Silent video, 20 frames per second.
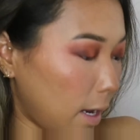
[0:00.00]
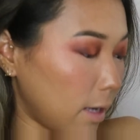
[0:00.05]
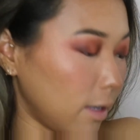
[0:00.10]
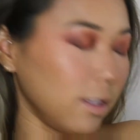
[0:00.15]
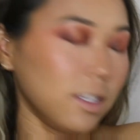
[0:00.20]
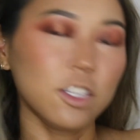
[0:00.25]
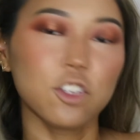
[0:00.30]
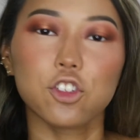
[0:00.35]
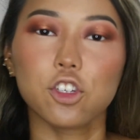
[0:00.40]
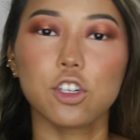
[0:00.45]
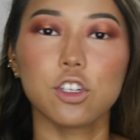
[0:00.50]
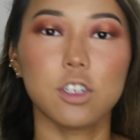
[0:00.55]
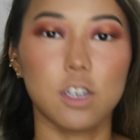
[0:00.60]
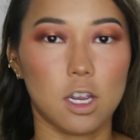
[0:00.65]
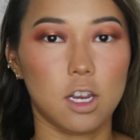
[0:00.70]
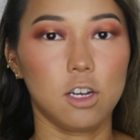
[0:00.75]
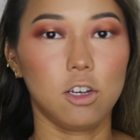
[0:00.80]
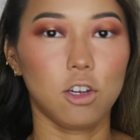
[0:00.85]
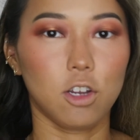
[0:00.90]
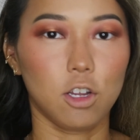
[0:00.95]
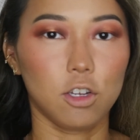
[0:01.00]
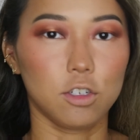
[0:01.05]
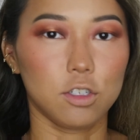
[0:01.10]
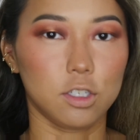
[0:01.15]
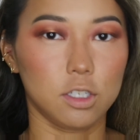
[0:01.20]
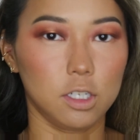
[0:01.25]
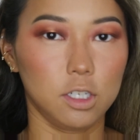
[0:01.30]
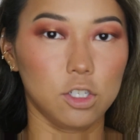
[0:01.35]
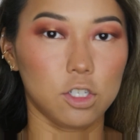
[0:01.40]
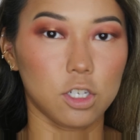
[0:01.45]
And these are
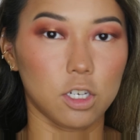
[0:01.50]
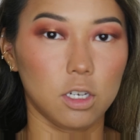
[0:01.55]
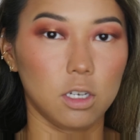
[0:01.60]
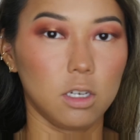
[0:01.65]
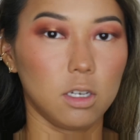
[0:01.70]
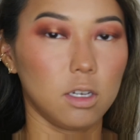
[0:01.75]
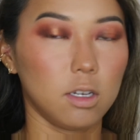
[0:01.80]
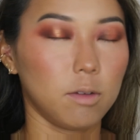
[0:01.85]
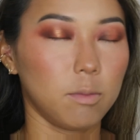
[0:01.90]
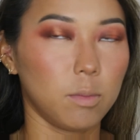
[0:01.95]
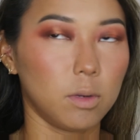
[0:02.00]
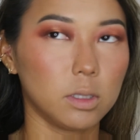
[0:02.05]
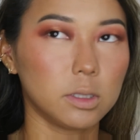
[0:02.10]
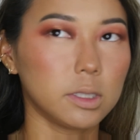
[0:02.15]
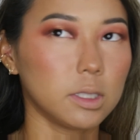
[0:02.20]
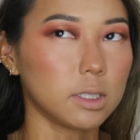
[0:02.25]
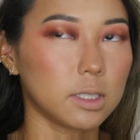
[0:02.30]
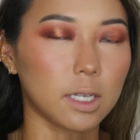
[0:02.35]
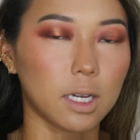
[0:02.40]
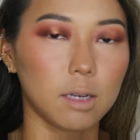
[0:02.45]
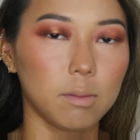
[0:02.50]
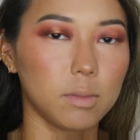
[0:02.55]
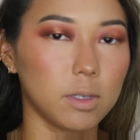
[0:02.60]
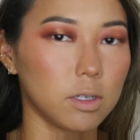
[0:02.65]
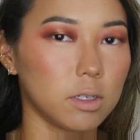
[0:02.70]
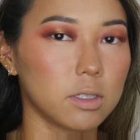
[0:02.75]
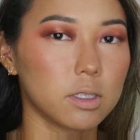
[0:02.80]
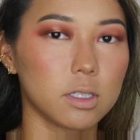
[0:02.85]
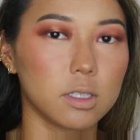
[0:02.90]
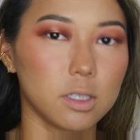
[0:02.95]
$9 each. And most of the time
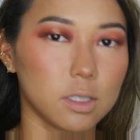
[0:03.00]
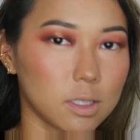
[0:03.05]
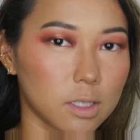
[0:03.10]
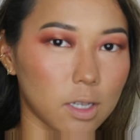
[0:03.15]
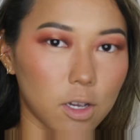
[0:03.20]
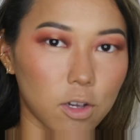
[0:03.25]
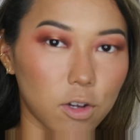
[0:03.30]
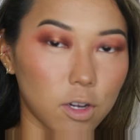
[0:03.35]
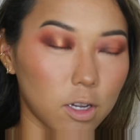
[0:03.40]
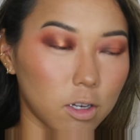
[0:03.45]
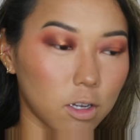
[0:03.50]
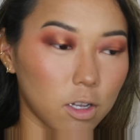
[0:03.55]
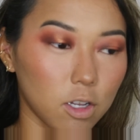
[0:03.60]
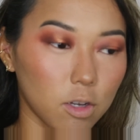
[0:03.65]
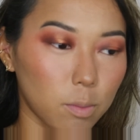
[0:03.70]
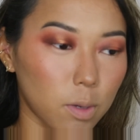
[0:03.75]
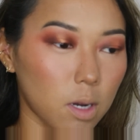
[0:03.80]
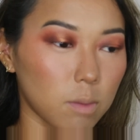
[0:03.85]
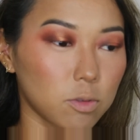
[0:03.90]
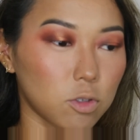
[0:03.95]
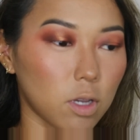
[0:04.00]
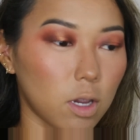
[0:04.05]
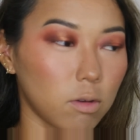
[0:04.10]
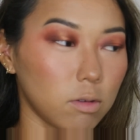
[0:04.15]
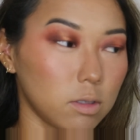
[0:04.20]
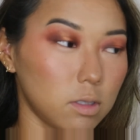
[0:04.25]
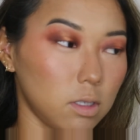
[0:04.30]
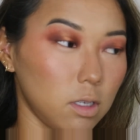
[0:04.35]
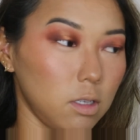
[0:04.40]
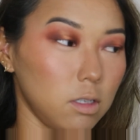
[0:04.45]
there is a discount on Colourpop, so I
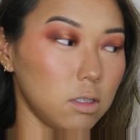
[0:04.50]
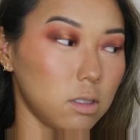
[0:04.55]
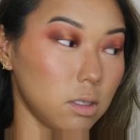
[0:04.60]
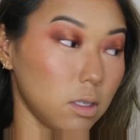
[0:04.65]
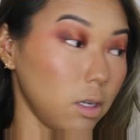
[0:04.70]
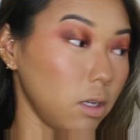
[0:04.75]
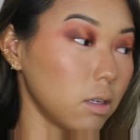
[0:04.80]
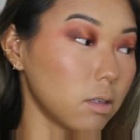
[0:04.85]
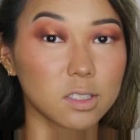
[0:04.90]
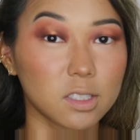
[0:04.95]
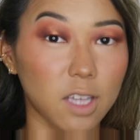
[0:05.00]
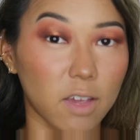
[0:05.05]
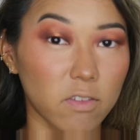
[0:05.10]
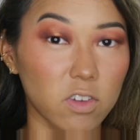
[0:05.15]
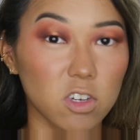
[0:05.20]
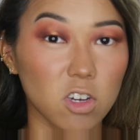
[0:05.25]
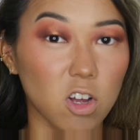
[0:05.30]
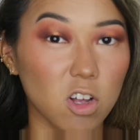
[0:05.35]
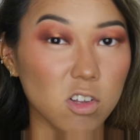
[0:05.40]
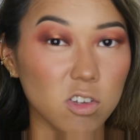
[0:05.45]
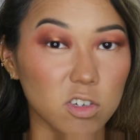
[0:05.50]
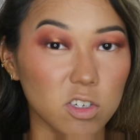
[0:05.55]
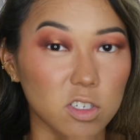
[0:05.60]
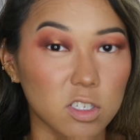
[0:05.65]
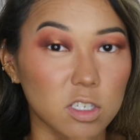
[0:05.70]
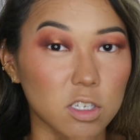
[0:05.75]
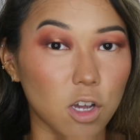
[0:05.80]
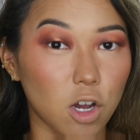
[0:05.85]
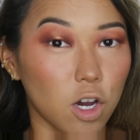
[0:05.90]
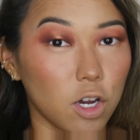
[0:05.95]
would say it's like
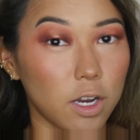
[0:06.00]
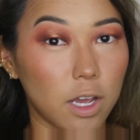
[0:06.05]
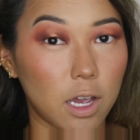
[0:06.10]
$7 on